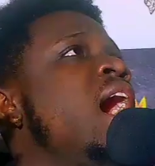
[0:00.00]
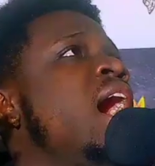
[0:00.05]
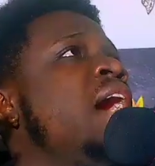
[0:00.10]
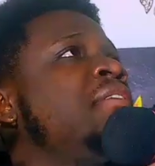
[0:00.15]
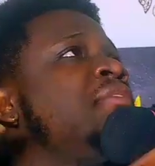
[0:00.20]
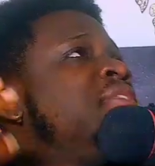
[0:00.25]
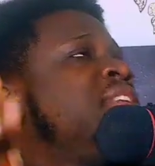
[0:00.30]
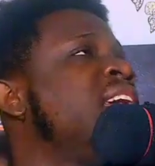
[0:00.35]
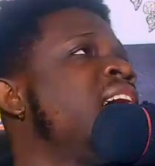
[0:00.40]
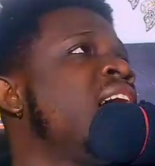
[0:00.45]

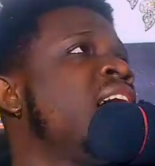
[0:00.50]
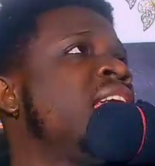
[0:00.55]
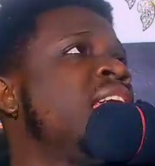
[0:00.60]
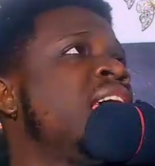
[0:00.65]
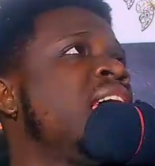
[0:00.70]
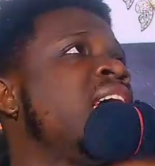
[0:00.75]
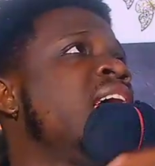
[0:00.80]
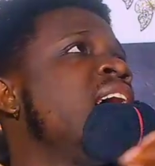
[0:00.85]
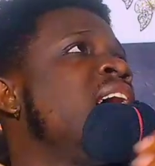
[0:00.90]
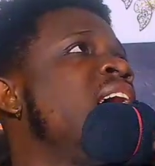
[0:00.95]
I've done
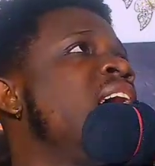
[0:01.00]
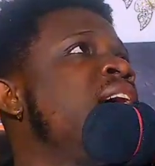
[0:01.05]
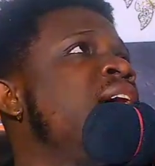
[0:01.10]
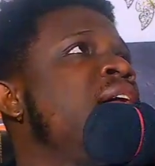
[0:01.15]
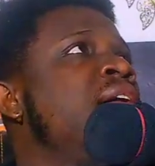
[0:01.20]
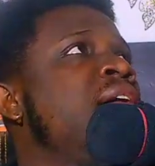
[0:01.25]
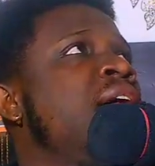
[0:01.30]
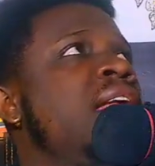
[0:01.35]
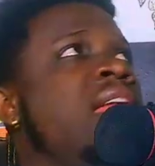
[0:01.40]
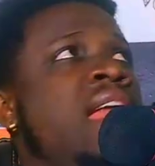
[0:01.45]

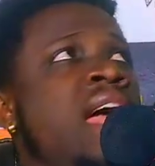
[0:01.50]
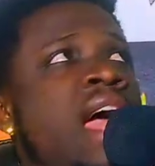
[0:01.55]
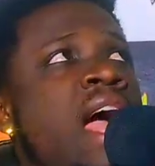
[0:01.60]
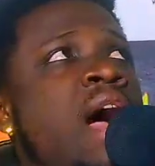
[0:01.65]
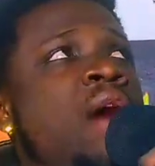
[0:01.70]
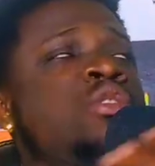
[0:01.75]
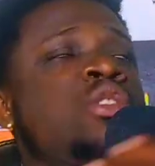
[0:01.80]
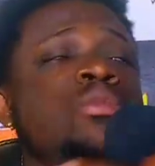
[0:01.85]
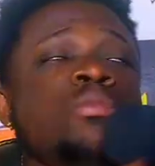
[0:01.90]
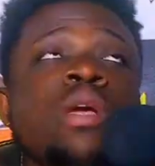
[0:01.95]

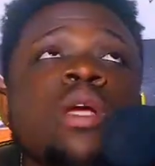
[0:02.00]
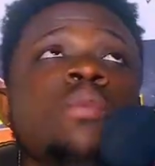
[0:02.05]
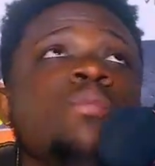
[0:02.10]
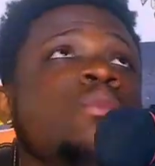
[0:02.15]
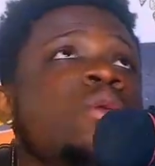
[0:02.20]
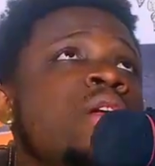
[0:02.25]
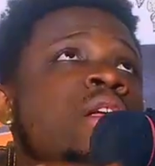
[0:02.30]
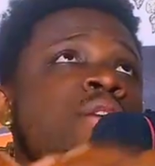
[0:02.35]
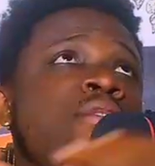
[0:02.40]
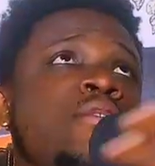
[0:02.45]
how to make
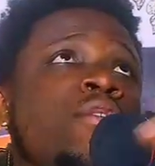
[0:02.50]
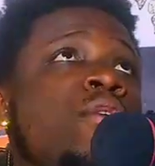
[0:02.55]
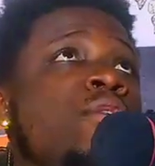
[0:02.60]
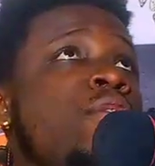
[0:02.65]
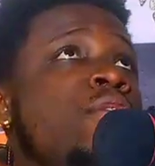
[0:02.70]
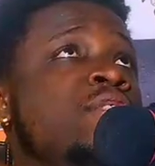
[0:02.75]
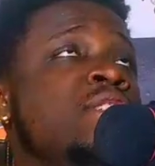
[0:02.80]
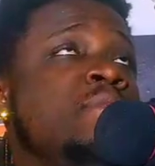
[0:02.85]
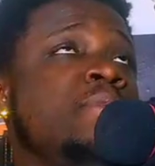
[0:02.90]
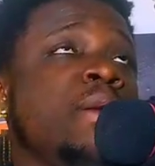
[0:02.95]
money for
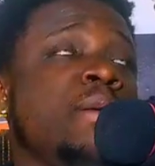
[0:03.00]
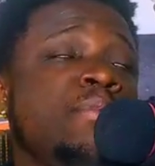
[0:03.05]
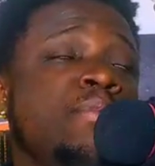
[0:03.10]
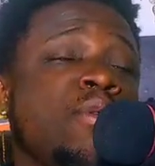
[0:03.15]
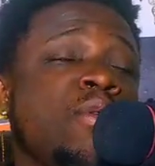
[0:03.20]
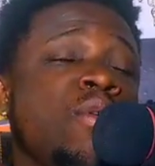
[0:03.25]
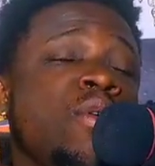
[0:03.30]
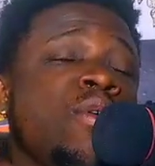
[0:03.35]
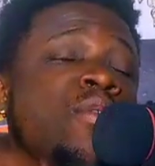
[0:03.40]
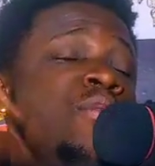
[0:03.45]
50
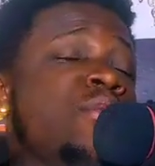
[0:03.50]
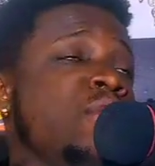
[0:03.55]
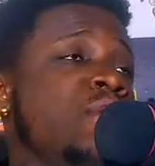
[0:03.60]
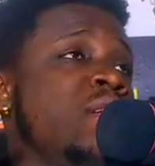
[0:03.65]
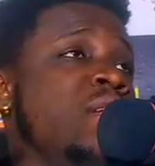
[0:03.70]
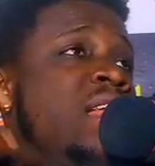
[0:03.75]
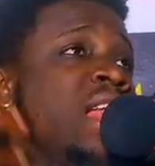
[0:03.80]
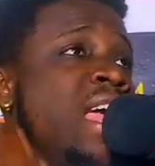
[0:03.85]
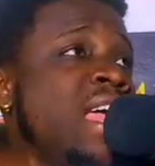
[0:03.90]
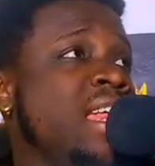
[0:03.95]
people for
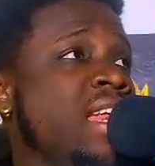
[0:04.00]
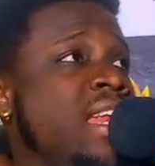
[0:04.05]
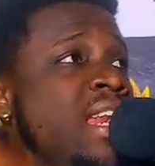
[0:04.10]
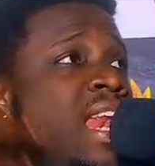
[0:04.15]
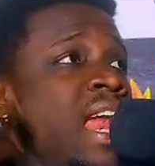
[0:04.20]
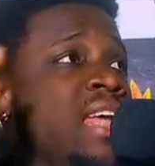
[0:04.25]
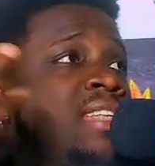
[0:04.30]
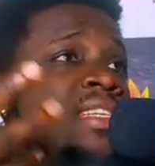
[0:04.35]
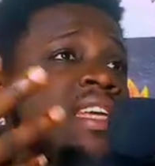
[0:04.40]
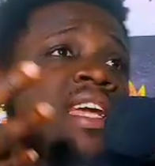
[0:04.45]

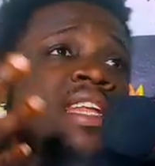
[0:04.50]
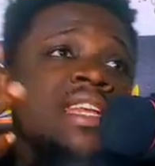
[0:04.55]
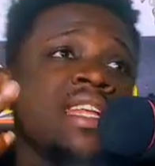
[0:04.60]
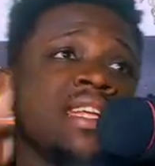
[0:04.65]
last year and